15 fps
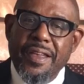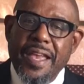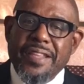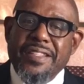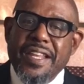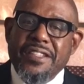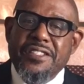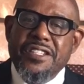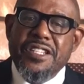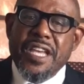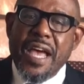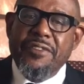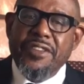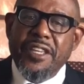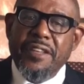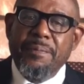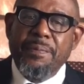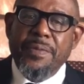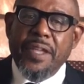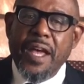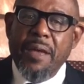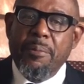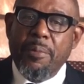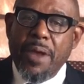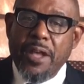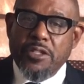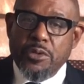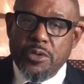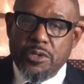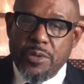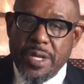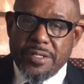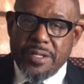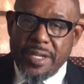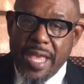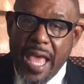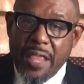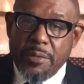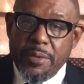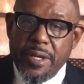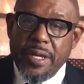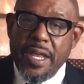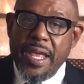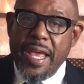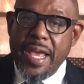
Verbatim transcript: As an SDG advocate, I'm proud to address a gathering